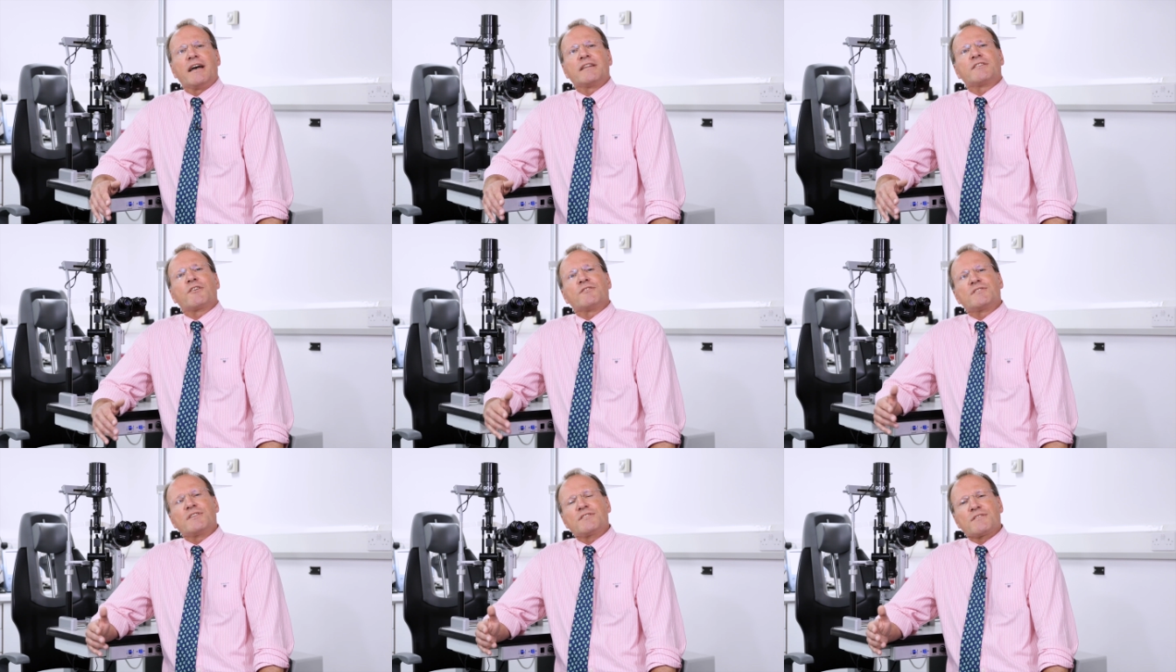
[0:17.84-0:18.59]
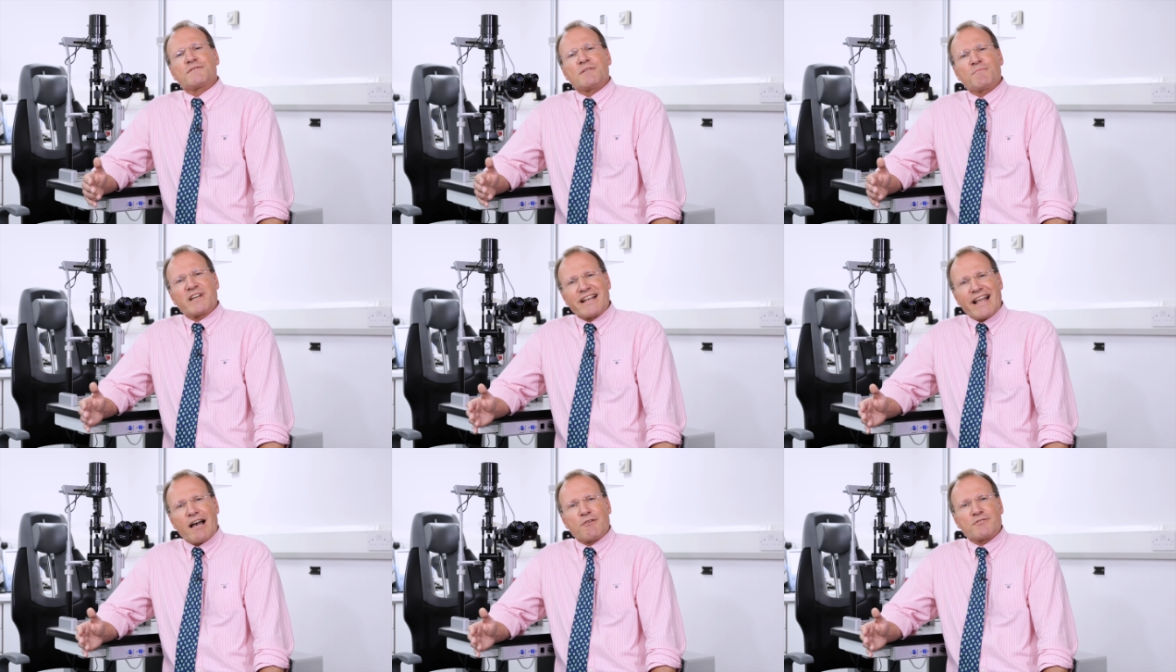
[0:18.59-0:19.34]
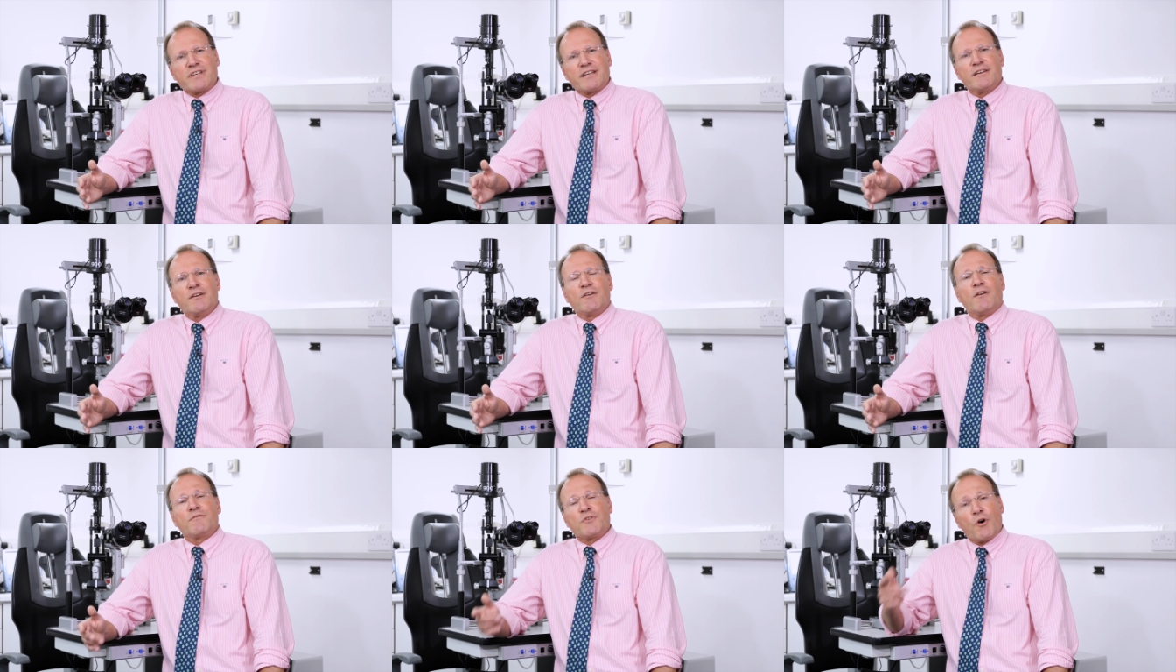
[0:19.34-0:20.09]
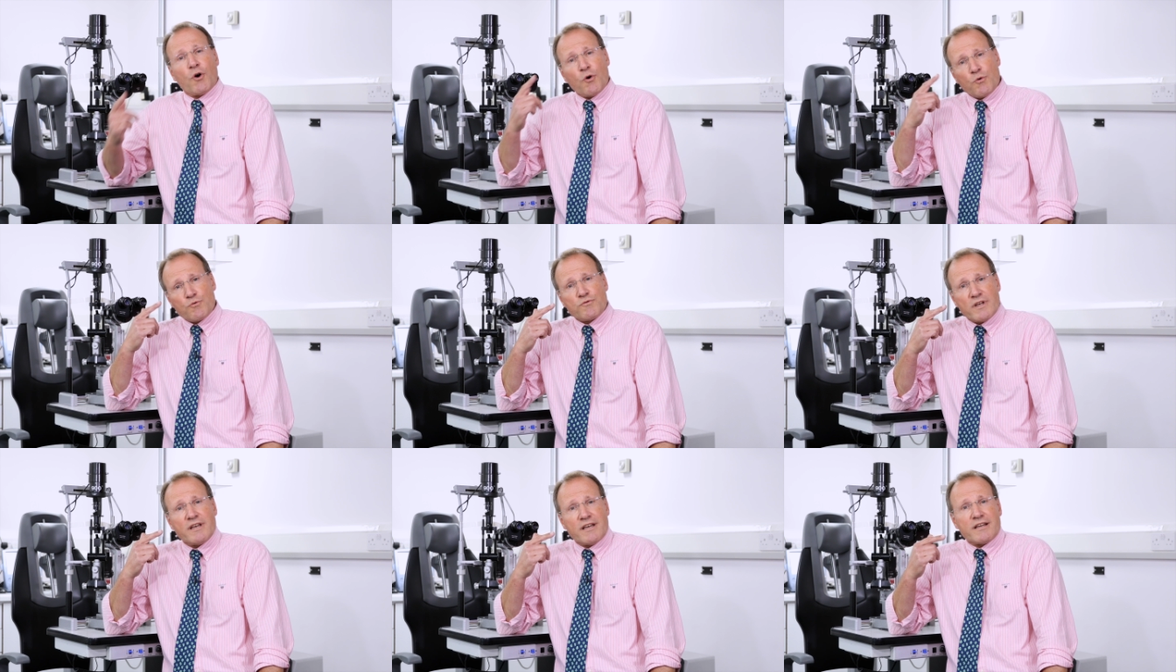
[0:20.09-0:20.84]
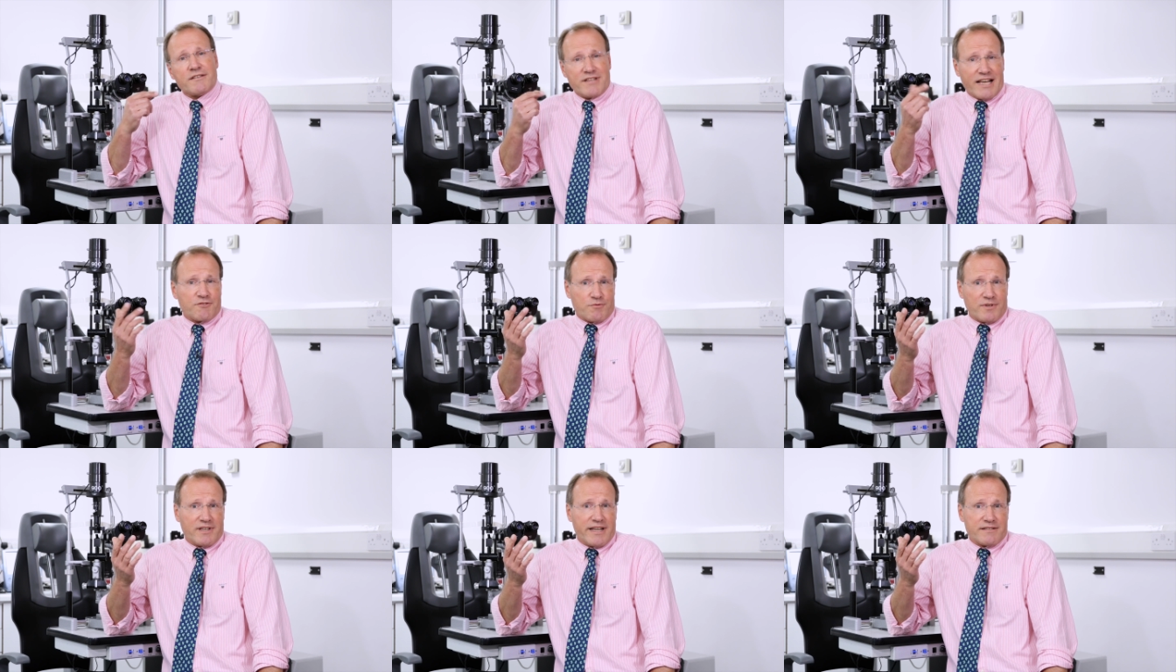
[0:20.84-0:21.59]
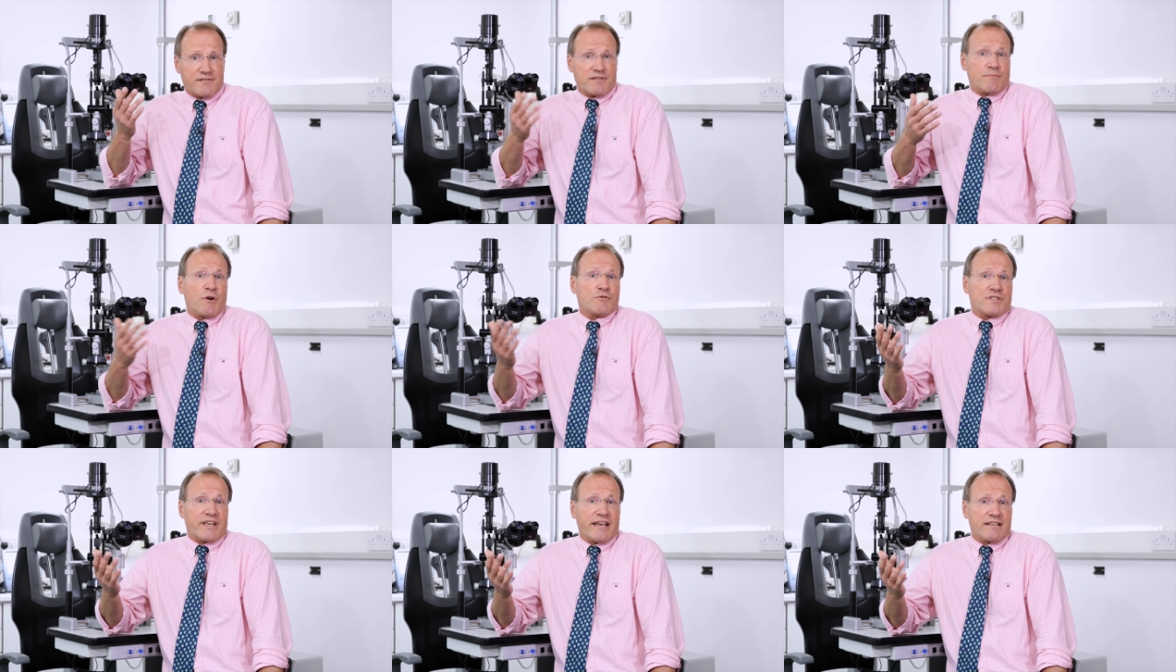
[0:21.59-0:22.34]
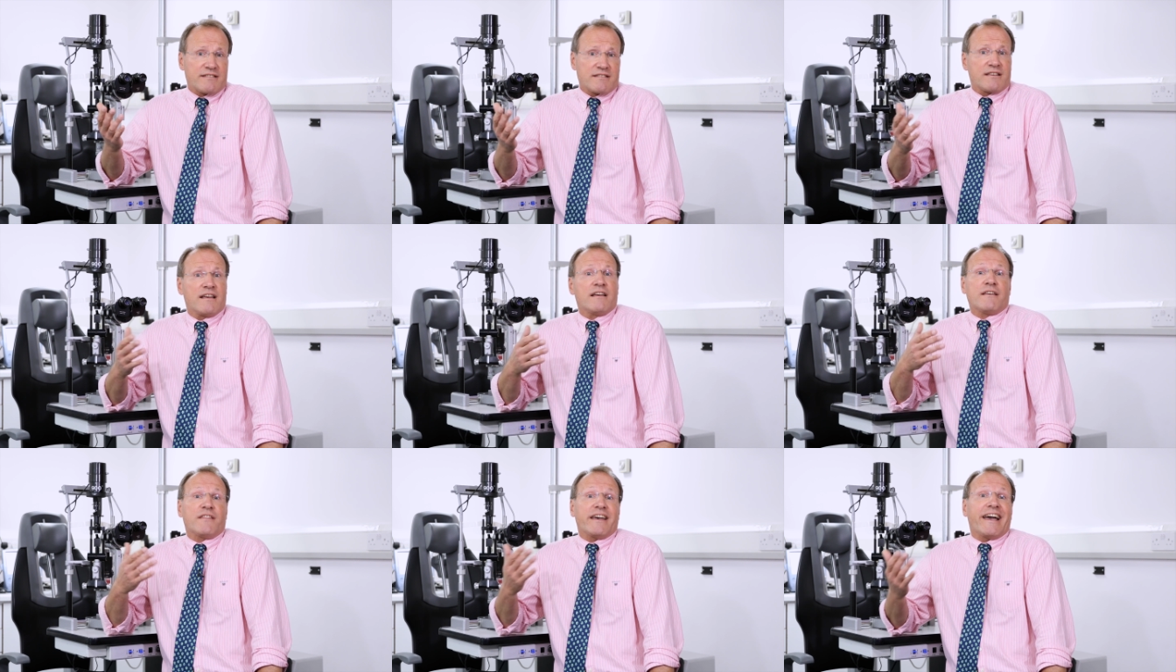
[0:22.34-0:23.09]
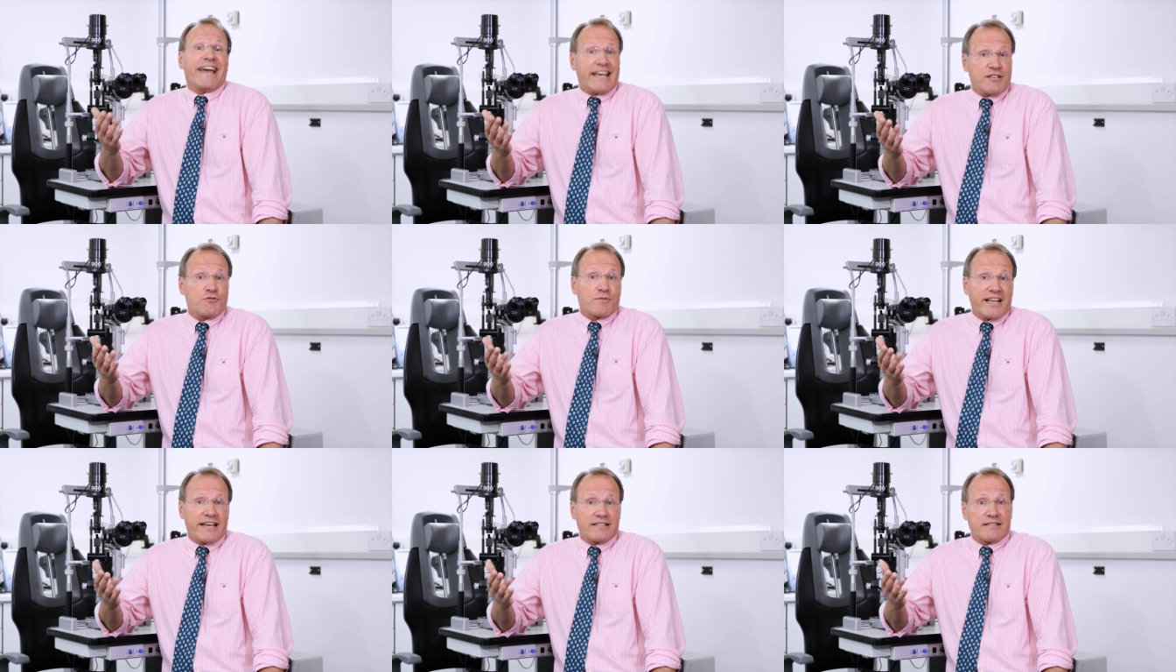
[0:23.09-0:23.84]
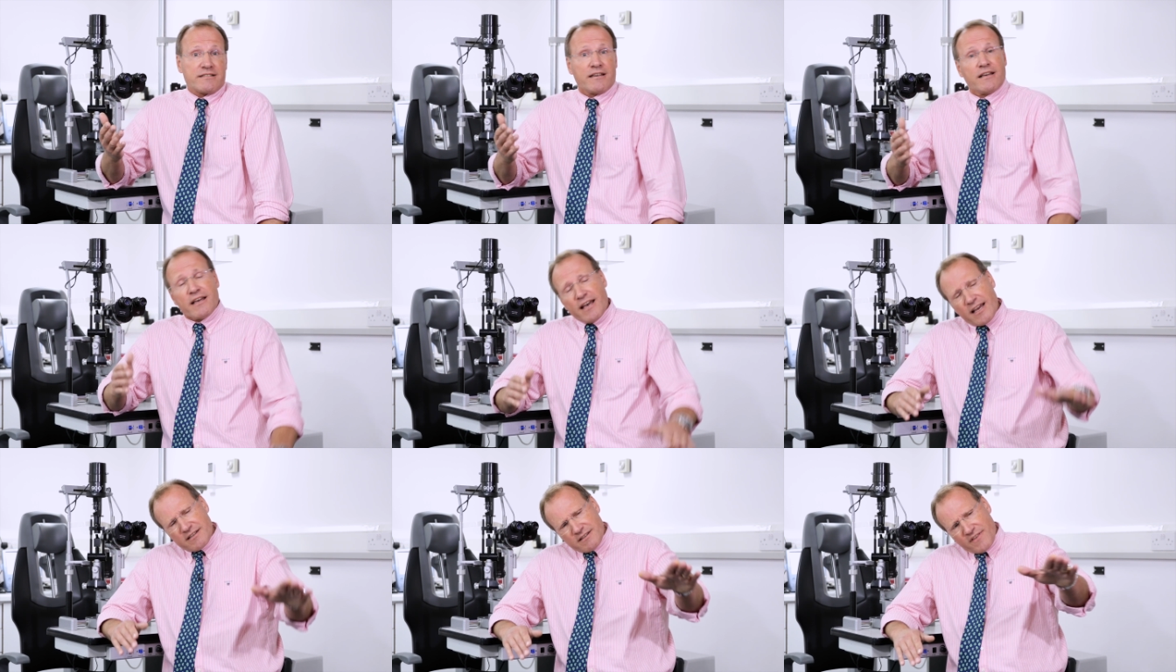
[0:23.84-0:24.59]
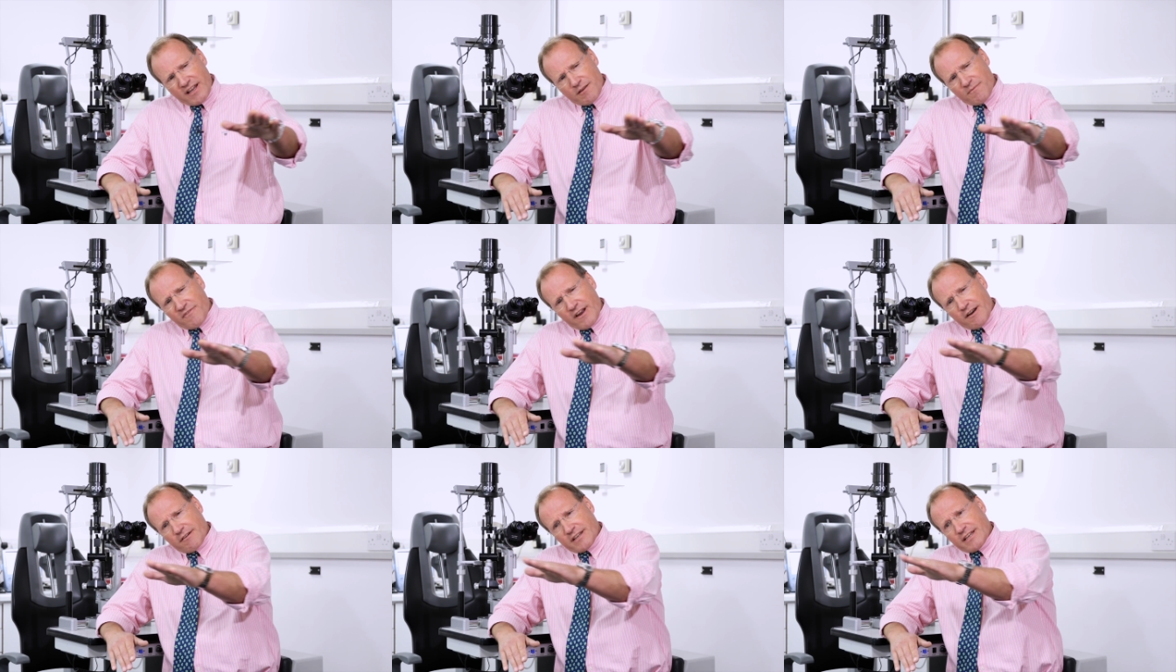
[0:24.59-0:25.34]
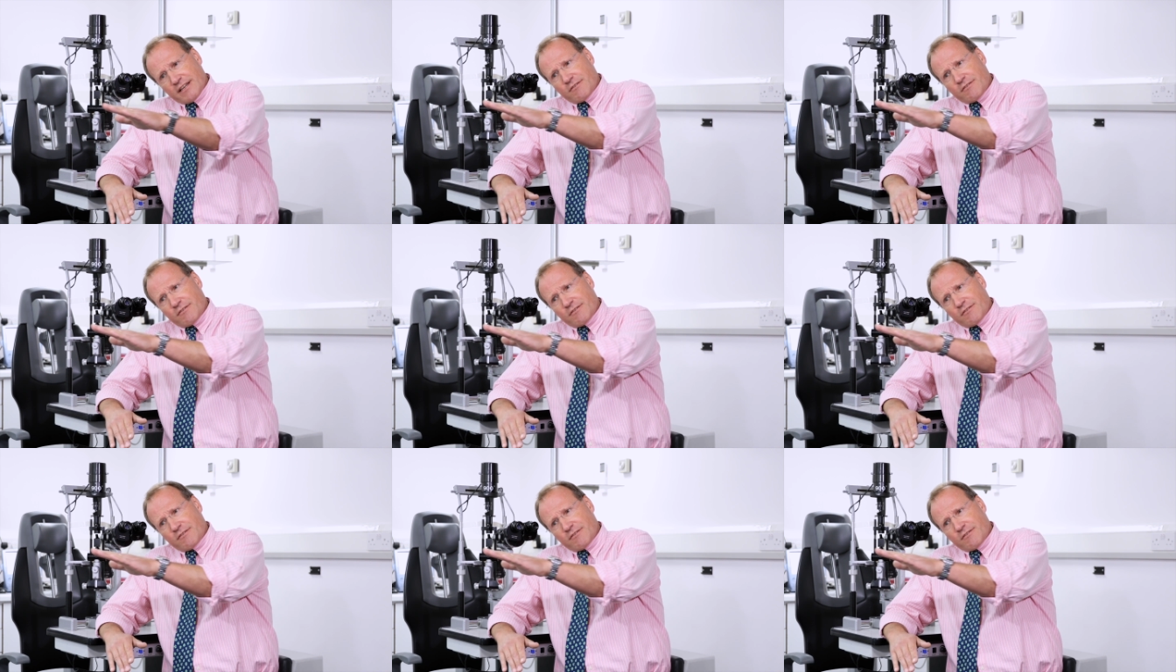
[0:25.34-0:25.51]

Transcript: and consist of some clouding of your own natural lens. In most cases, they are age-related and develop very